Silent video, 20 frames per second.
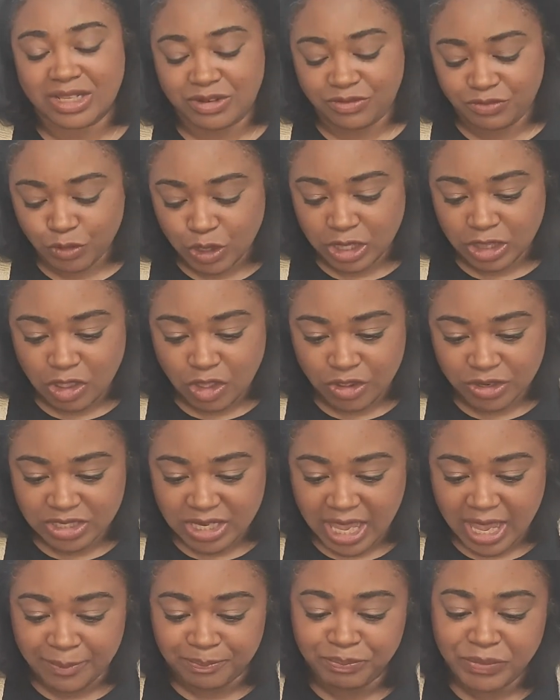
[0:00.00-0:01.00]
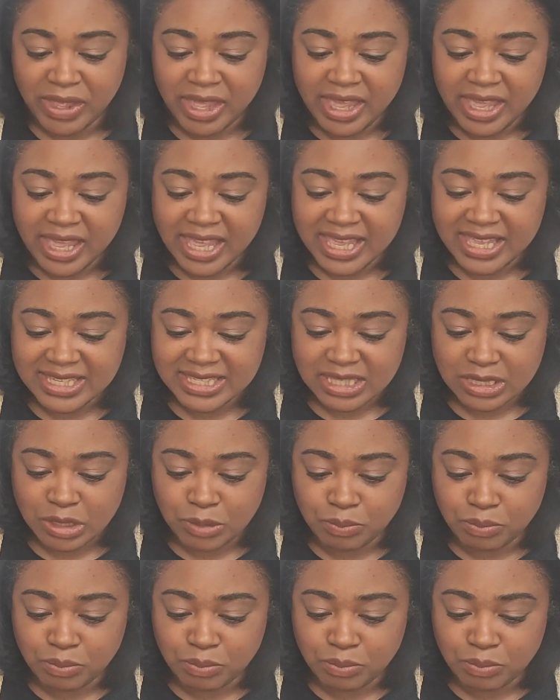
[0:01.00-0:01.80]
in for a long time is the